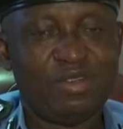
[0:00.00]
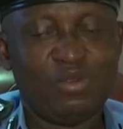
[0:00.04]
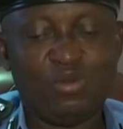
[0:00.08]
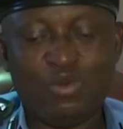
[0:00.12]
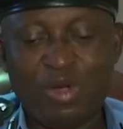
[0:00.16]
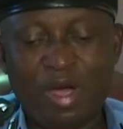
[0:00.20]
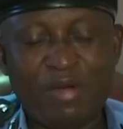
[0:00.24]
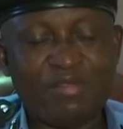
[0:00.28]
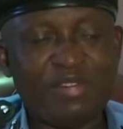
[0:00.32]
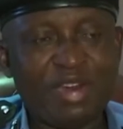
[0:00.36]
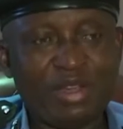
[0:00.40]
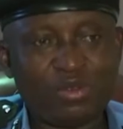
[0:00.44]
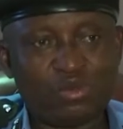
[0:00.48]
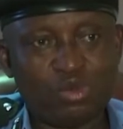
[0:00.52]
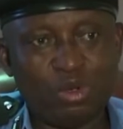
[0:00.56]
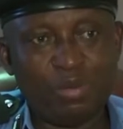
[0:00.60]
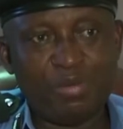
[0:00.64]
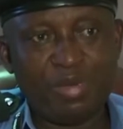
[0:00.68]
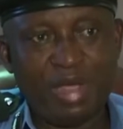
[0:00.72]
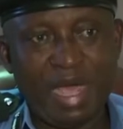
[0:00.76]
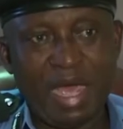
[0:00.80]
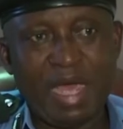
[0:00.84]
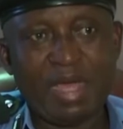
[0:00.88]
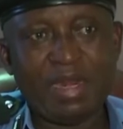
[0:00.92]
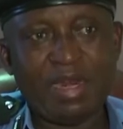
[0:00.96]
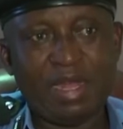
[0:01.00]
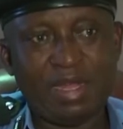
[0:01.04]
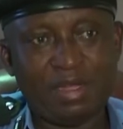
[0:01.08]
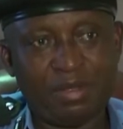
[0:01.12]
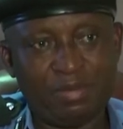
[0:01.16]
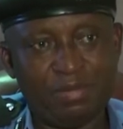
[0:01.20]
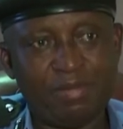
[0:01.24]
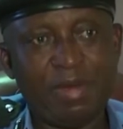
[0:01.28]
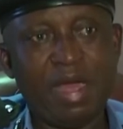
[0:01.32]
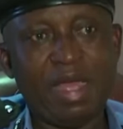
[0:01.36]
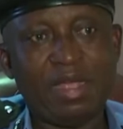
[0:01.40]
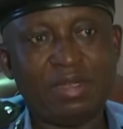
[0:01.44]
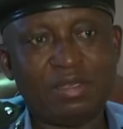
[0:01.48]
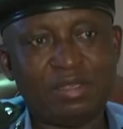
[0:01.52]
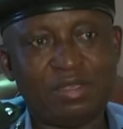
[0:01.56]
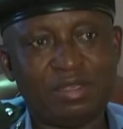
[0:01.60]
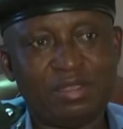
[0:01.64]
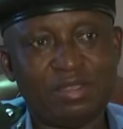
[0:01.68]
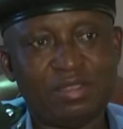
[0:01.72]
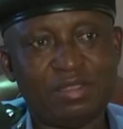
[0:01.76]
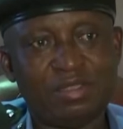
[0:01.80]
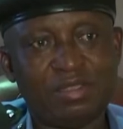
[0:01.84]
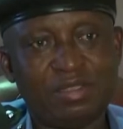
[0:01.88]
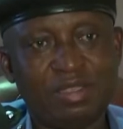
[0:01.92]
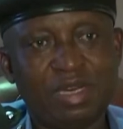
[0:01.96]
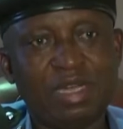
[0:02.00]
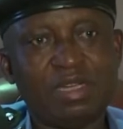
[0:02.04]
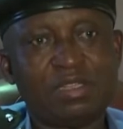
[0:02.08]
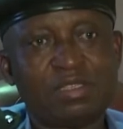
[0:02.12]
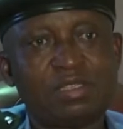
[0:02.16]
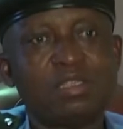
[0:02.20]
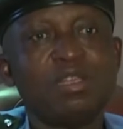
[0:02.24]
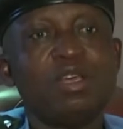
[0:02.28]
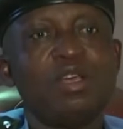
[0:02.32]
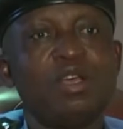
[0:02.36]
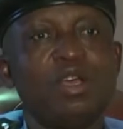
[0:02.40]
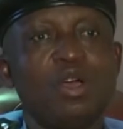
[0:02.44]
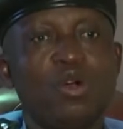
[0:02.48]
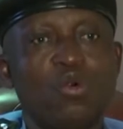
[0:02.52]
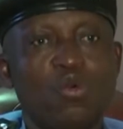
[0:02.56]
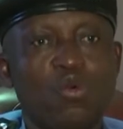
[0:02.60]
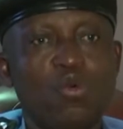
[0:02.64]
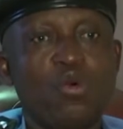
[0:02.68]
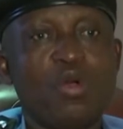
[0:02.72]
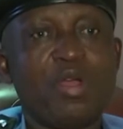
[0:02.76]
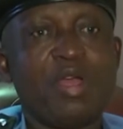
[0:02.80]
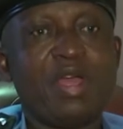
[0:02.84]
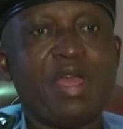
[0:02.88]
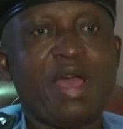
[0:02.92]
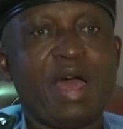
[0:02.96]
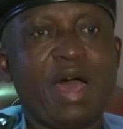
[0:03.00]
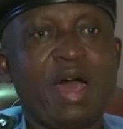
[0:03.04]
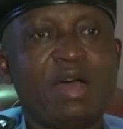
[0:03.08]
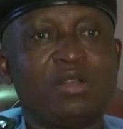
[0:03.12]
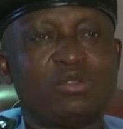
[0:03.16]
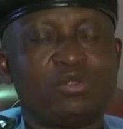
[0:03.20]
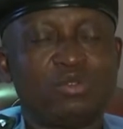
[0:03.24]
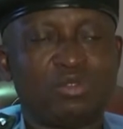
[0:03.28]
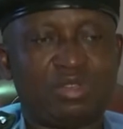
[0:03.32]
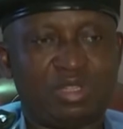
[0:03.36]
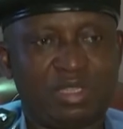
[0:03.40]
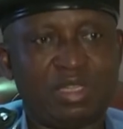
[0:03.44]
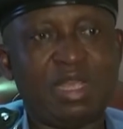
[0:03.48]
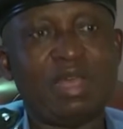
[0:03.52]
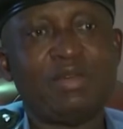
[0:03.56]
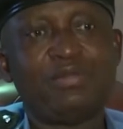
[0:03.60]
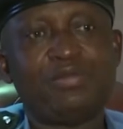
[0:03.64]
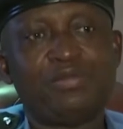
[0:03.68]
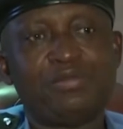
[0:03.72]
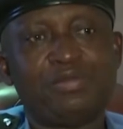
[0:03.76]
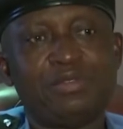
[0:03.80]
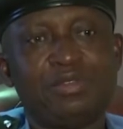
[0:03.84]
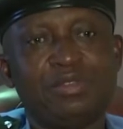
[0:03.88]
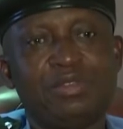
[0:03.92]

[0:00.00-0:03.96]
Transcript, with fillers: We have that one behind our mind, that we are to serve